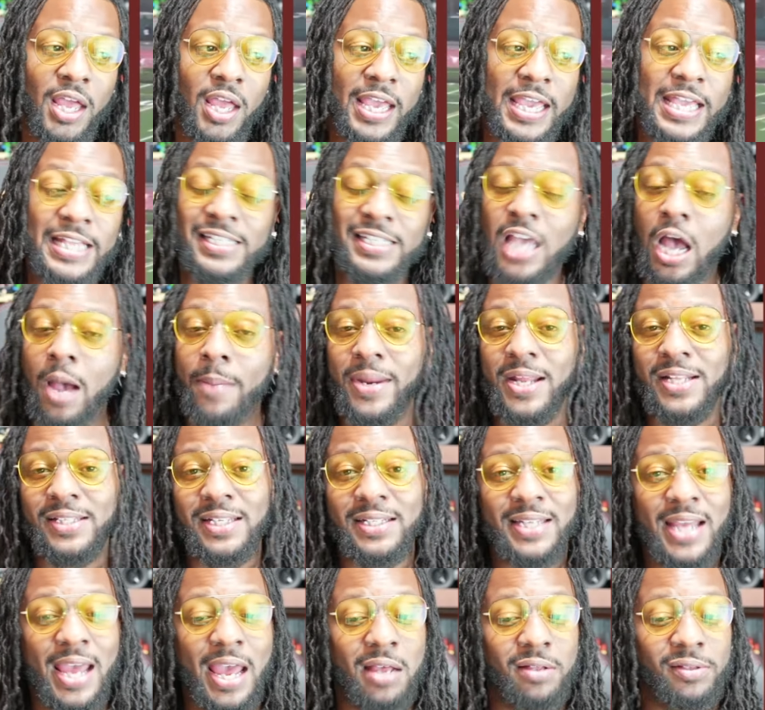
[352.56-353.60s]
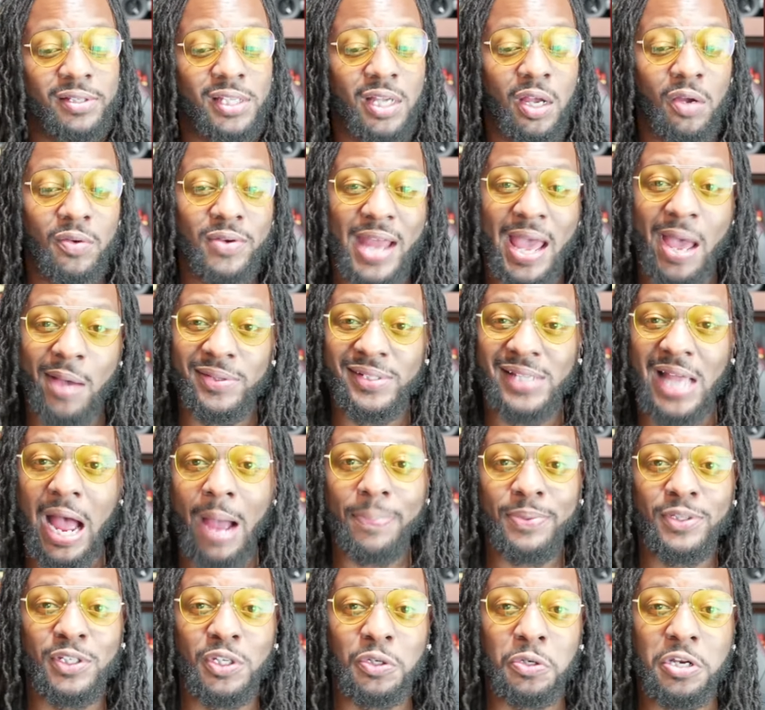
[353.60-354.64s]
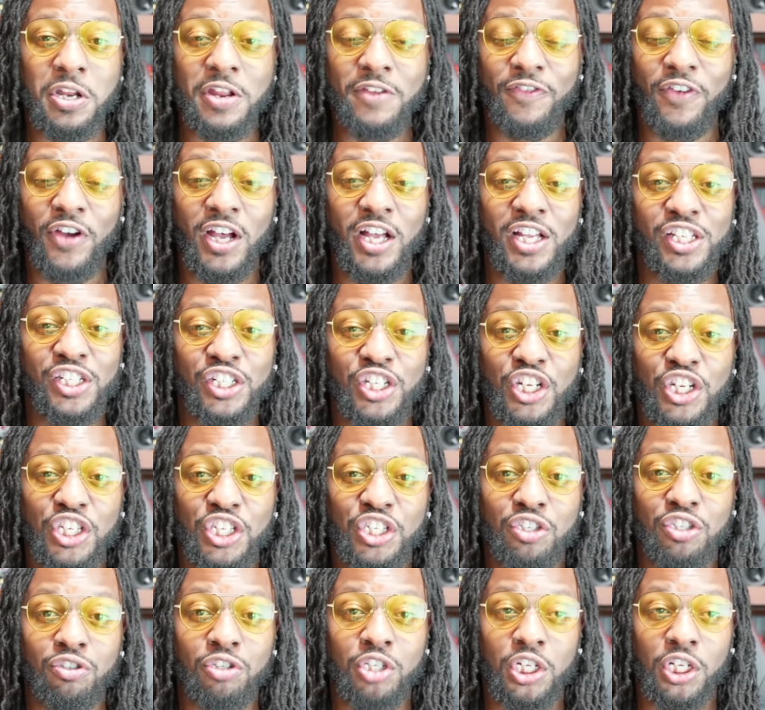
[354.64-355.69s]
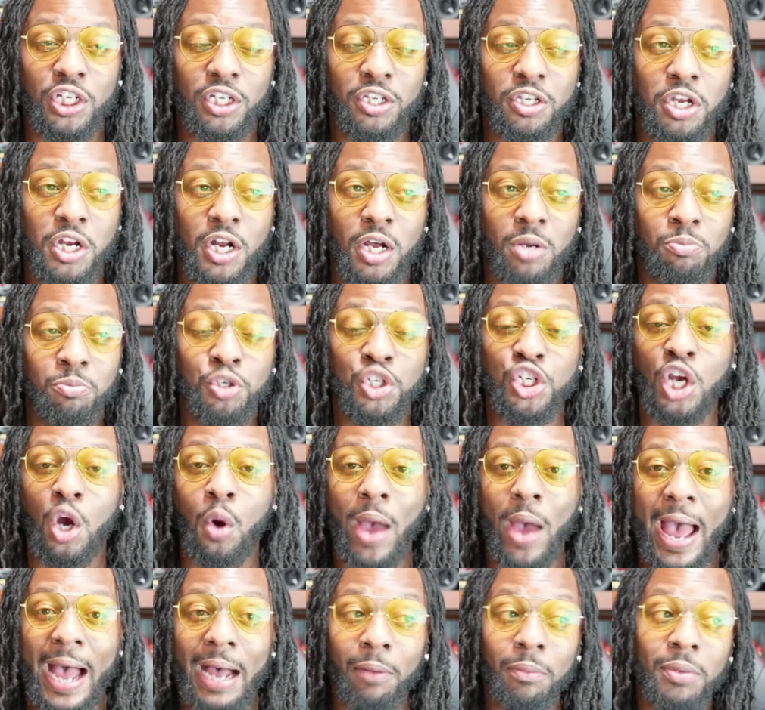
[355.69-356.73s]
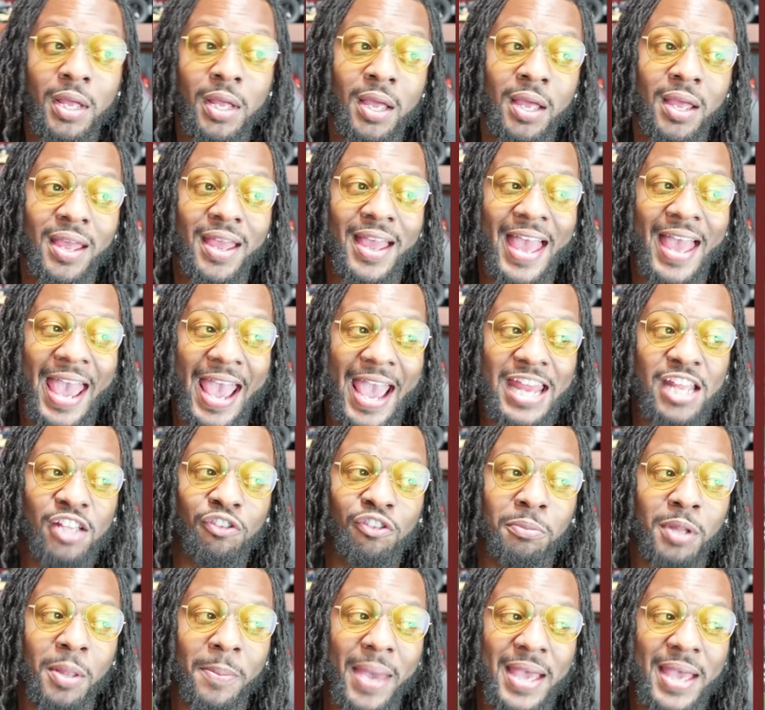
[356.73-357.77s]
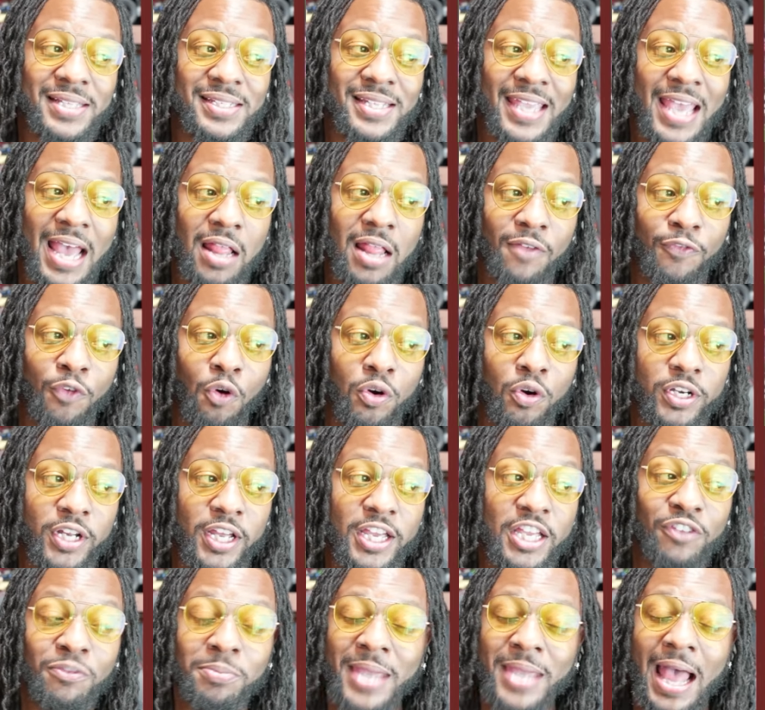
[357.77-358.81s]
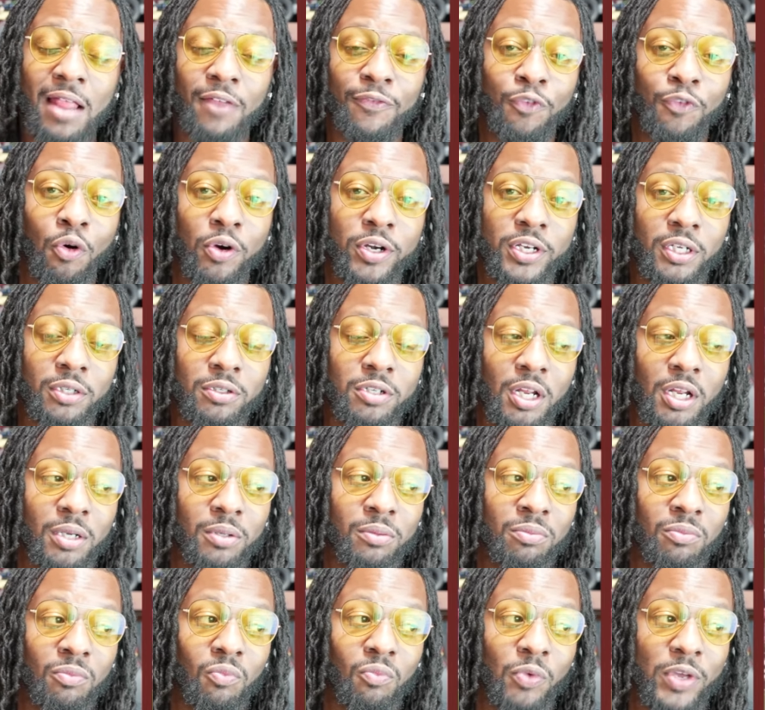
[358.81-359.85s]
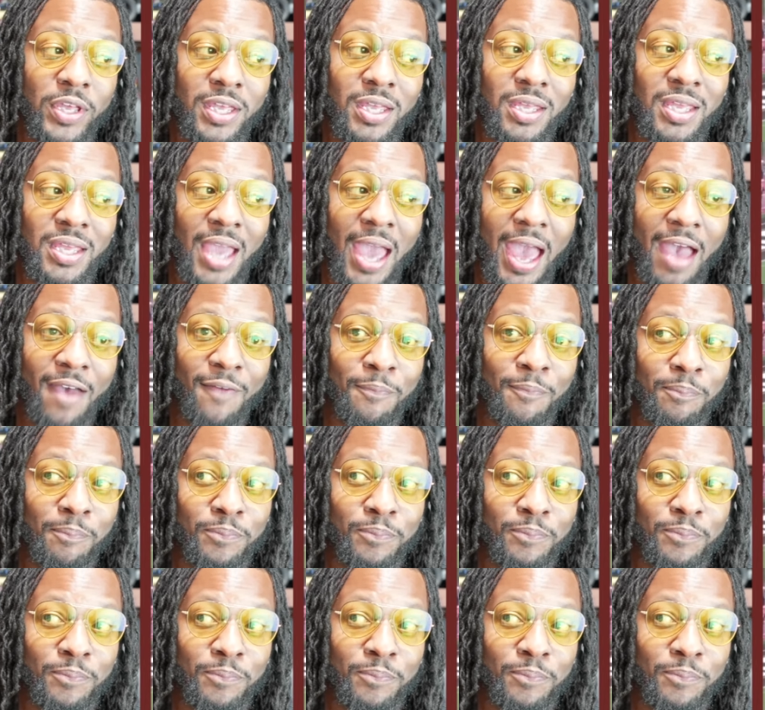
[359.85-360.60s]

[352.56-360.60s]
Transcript: he's coming into town, so now it's opportunity for us to, to you know, show out. And he's from La Mesa, California. He's from California. You know, we have